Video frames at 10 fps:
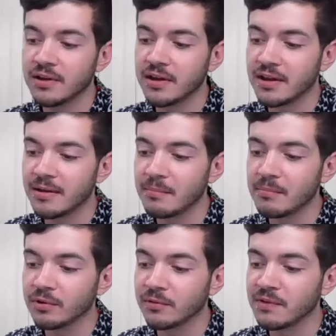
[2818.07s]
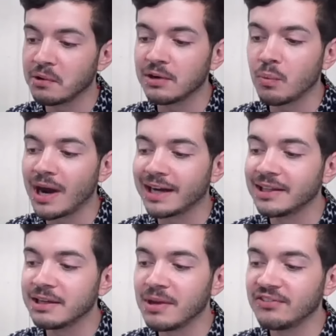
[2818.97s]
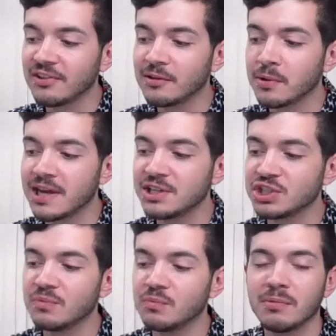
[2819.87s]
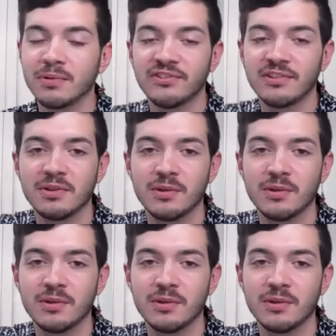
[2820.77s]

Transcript: um, or varied widely based on location. What were yes.